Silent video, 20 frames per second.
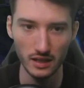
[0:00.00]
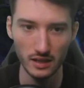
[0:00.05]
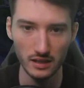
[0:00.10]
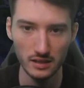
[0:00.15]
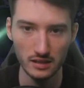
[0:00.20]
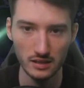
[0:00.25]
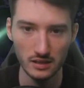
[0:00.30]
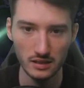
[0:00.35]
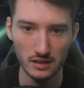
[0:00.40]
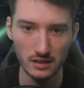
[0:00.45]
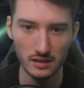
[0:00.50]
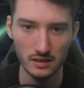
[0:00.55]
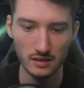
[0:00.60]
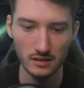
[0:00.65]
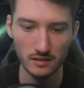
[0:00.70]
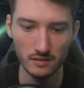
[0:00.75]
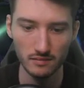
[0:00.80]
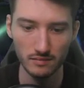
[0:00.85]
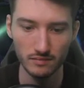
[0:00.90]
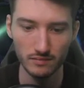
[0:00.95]

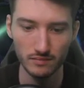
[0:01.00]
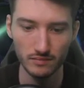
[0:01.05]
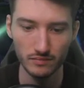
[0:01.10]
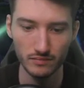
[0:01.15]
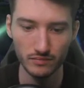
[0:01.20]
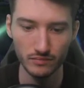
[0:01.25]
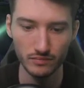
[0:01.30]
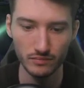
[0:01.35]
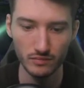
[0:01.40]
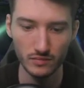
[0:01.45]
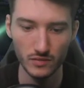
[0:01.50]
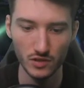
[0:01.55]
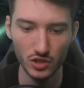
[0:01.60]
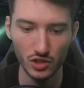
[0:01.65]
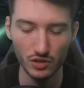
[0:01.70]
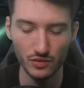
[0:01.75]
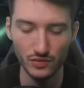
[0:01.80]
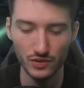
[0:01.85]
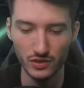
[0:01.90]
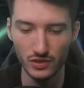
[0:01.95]
It
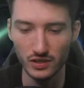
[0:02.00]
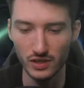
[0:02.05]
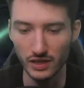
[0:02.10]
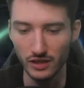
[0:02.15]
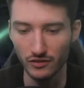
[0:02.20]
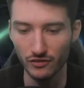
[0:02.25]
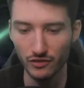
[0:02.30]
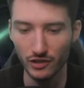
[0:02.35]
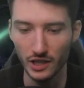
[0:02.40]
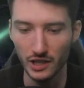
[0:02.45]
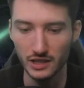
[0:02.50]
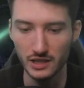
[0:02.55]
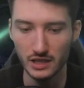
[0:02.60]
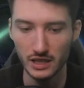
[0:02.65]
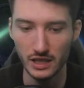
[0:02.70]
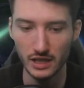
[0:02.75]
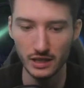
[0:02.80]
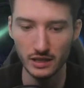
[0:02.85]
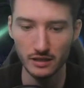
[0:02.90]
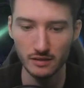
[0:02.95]
just feels like a fine
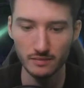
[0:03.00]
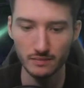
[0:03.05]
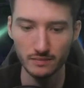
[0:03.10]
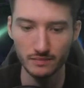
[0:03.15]
deck.